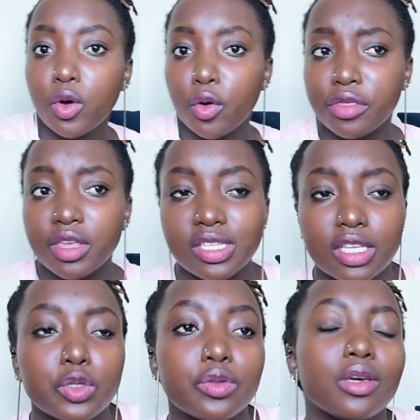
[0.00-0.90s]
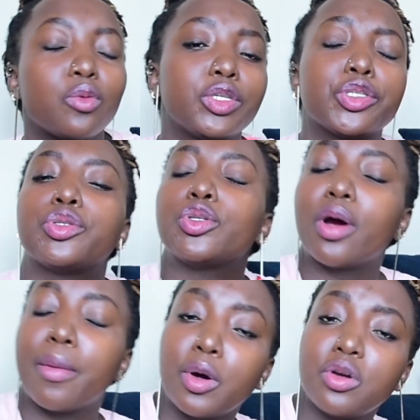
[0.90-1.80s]
or things that you think we should
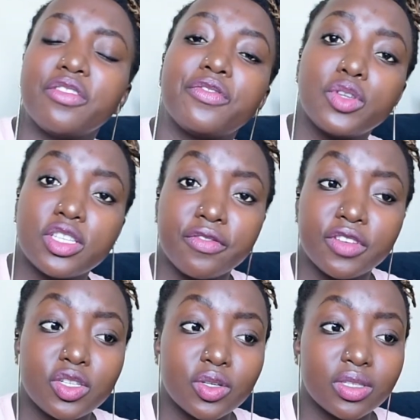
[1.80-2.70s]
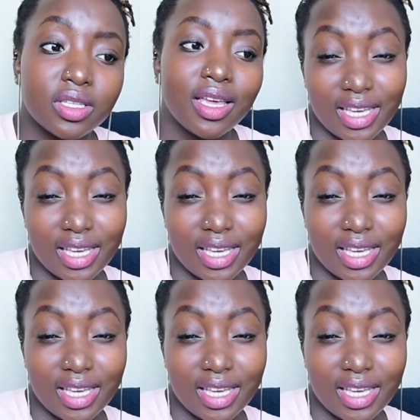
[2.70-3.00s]
talk about in future videos.